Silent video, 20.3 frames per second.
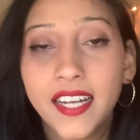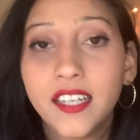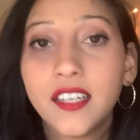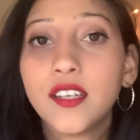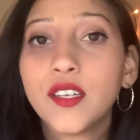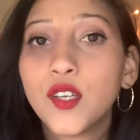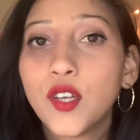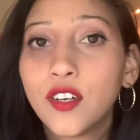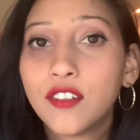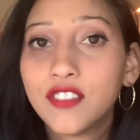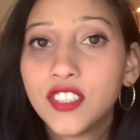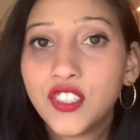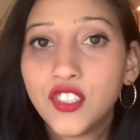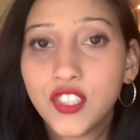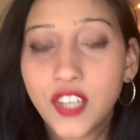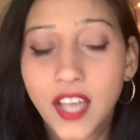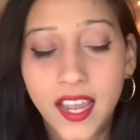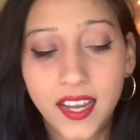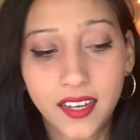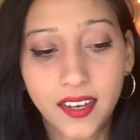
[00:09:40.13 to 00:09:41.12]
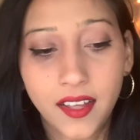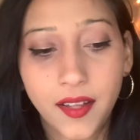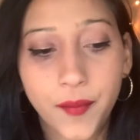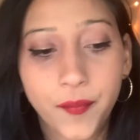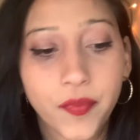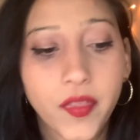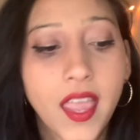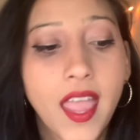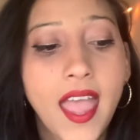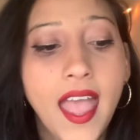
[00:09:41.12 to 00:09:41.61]
your vagina.
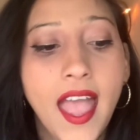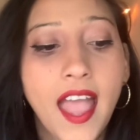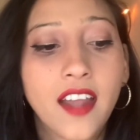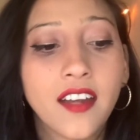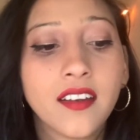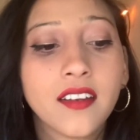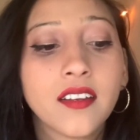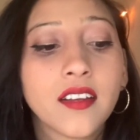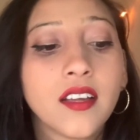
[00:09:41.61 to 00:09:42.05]
And